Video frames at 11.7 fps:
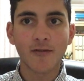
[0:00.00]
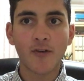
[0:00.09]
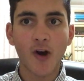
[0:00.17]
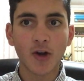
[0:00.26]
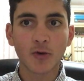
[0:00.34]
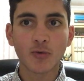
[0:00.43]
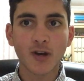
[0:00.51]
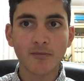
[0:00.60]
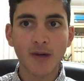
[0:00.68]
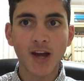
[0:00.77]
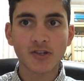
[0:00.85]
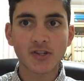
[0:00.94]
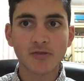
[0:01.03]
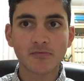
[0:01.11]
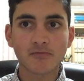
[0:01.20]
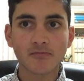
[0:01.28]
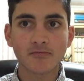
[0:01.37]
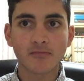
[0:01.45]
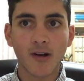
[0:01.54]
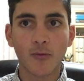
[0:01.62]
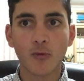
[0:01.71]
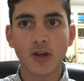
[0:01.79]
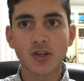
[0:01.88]
final rematch. I
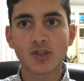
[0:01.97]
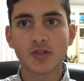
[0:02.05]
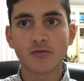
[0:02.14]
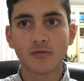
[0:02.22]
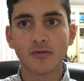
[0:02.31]
wished.